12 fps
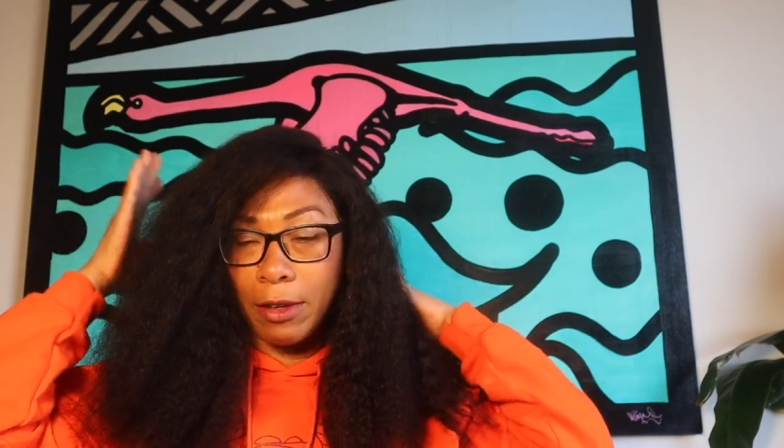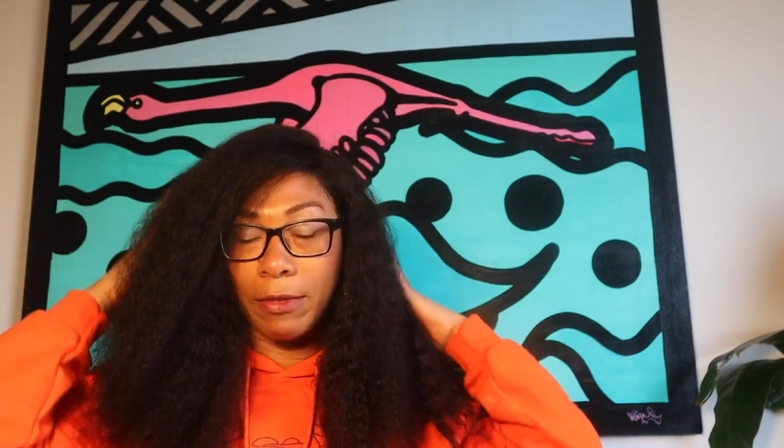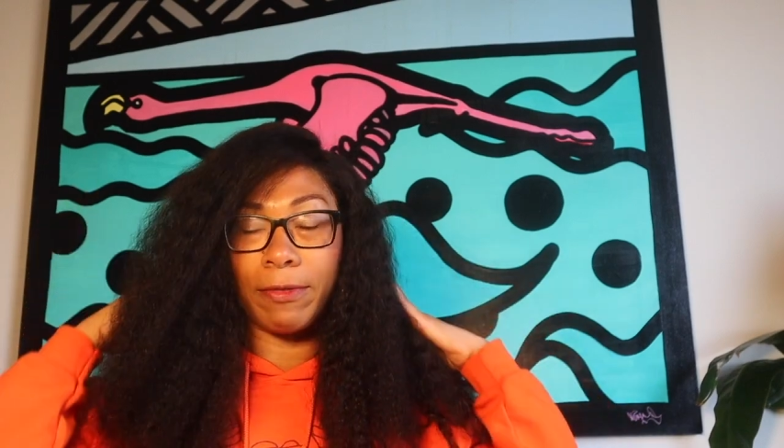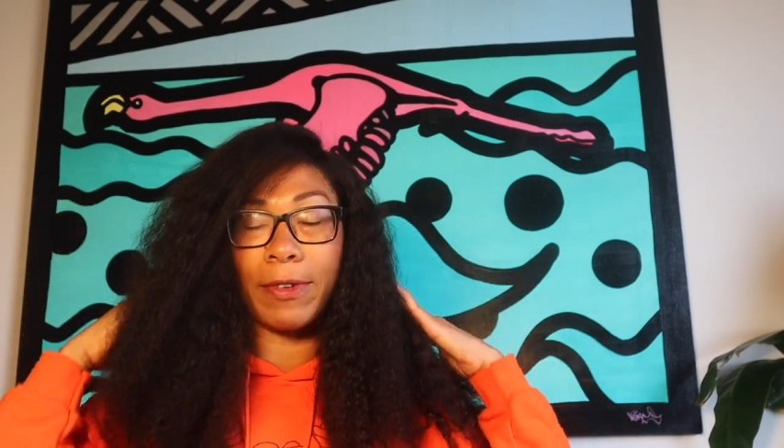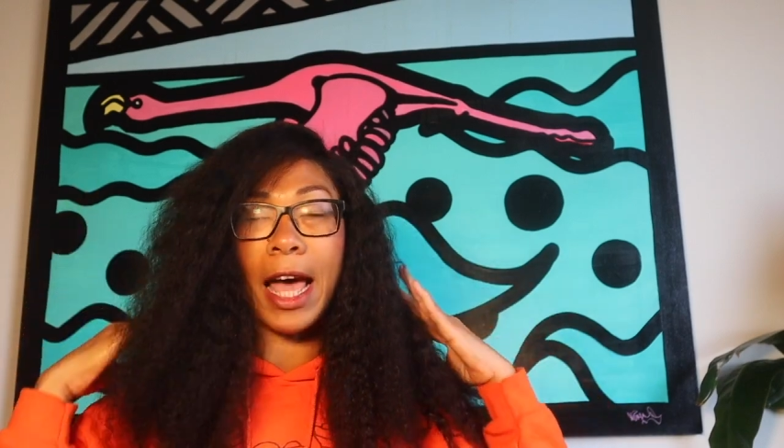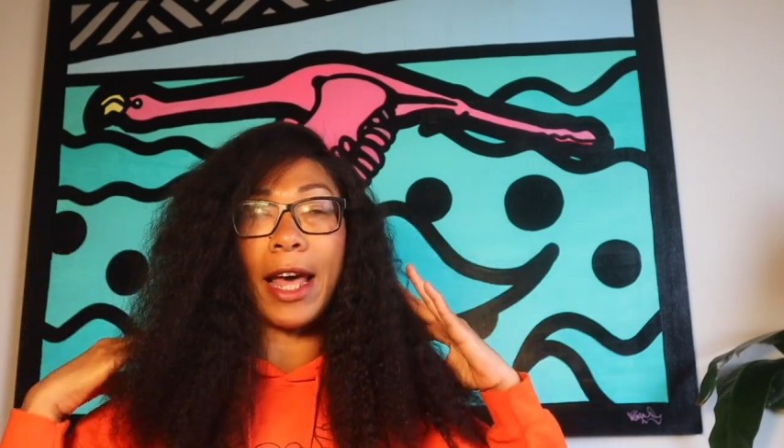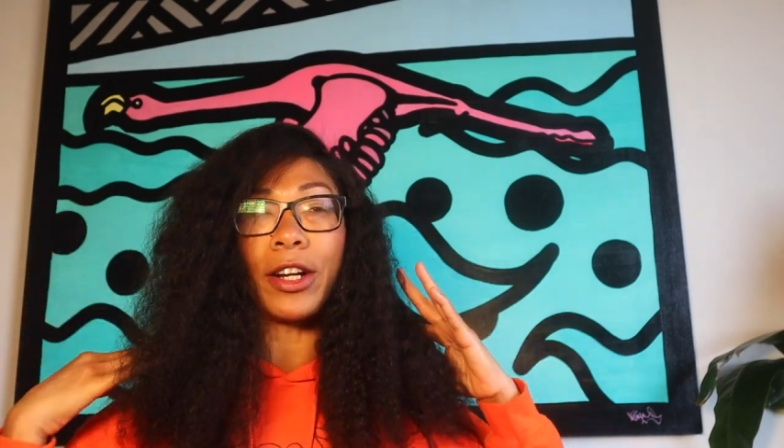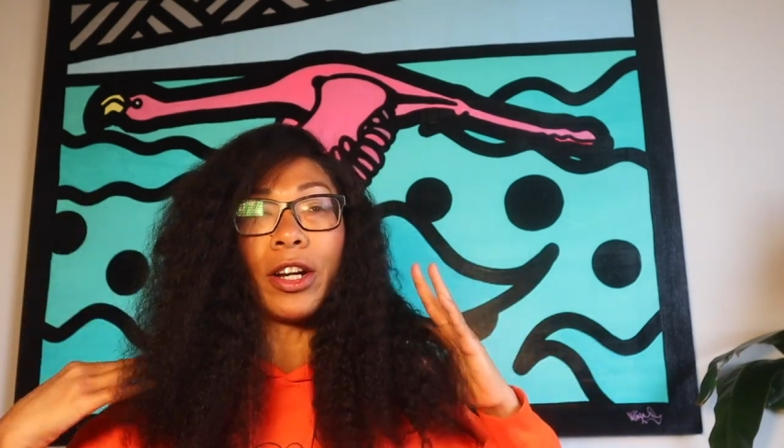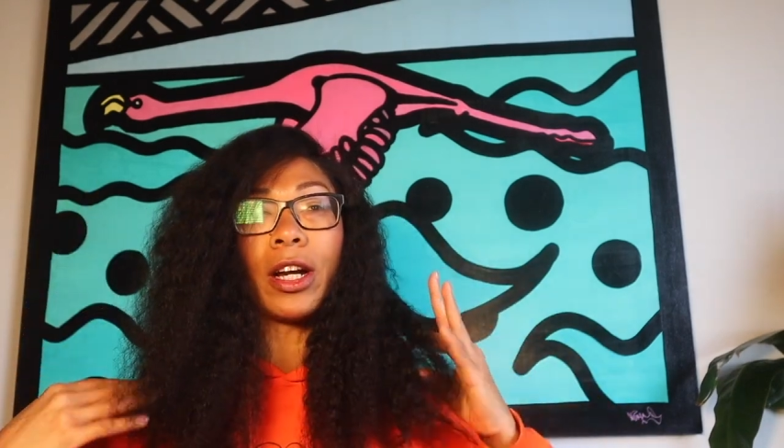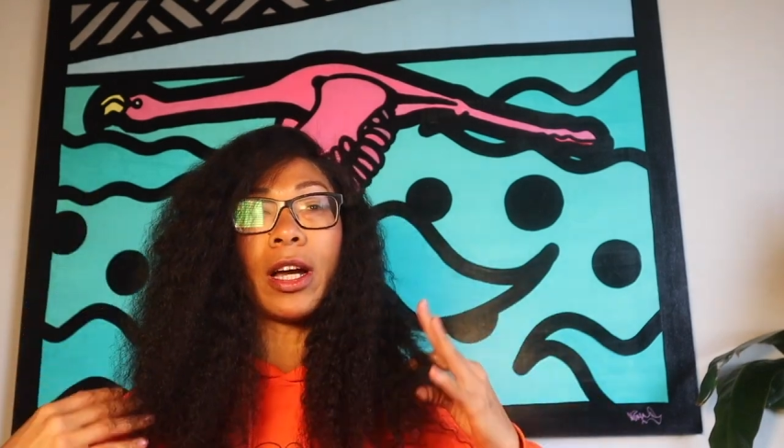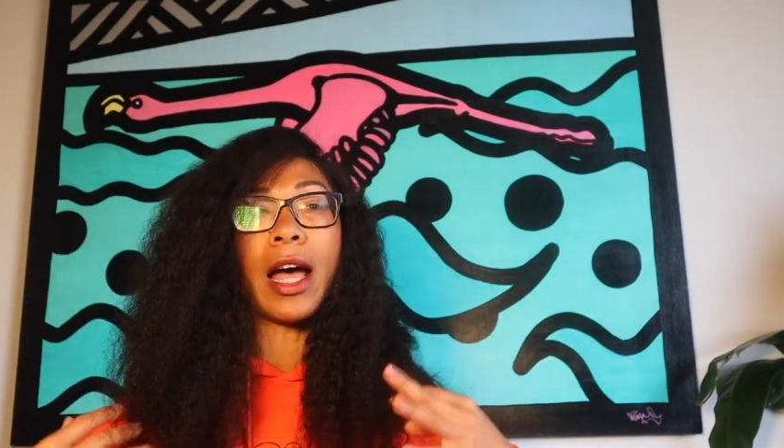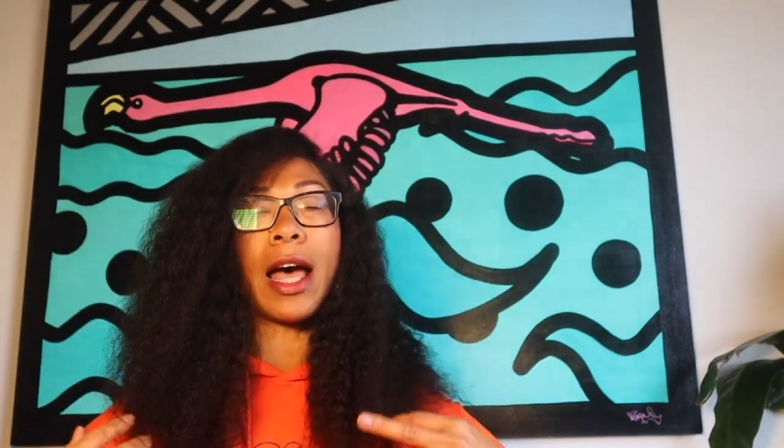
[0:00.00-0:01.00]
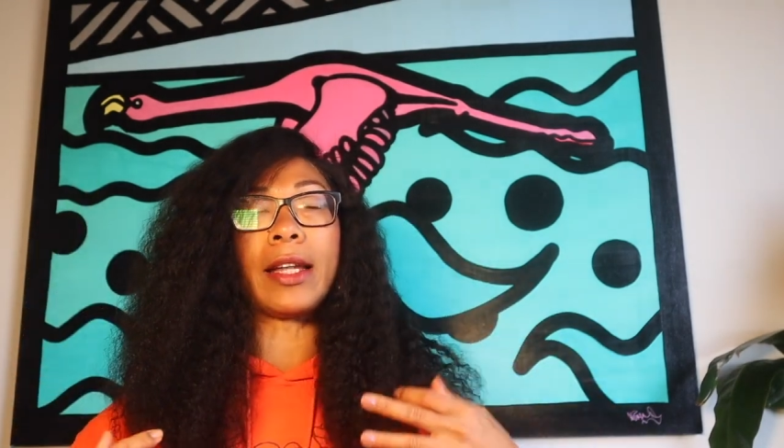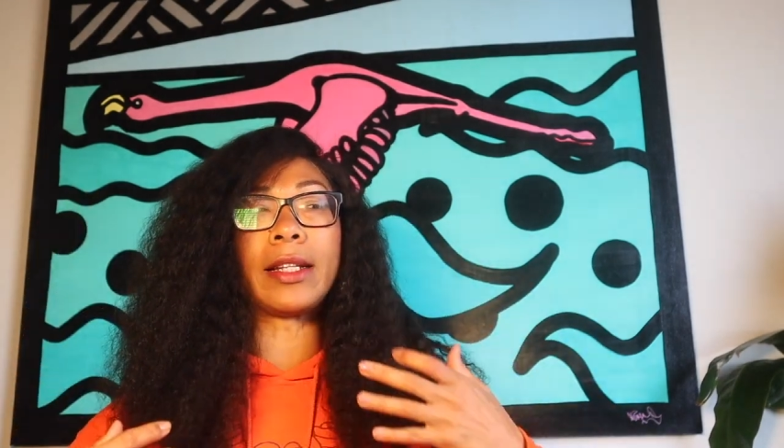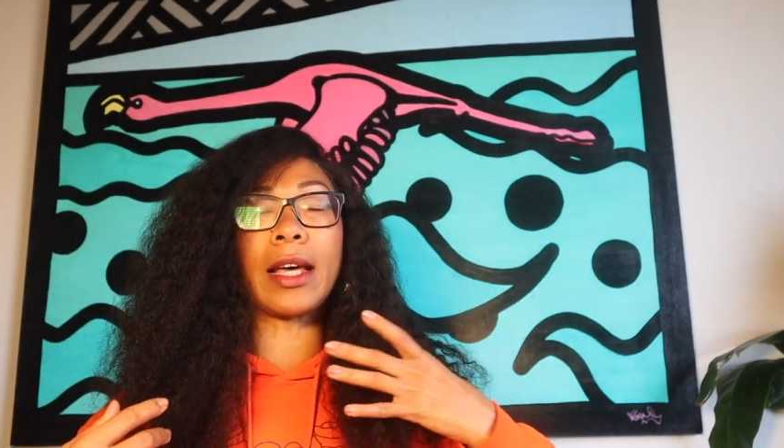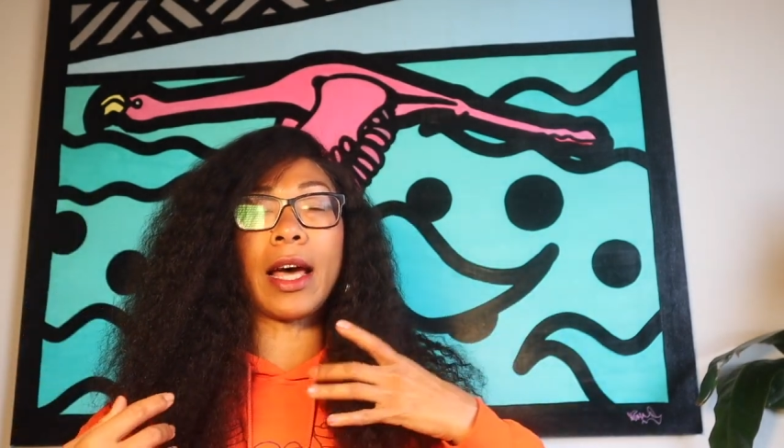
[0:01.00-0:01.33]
flatter and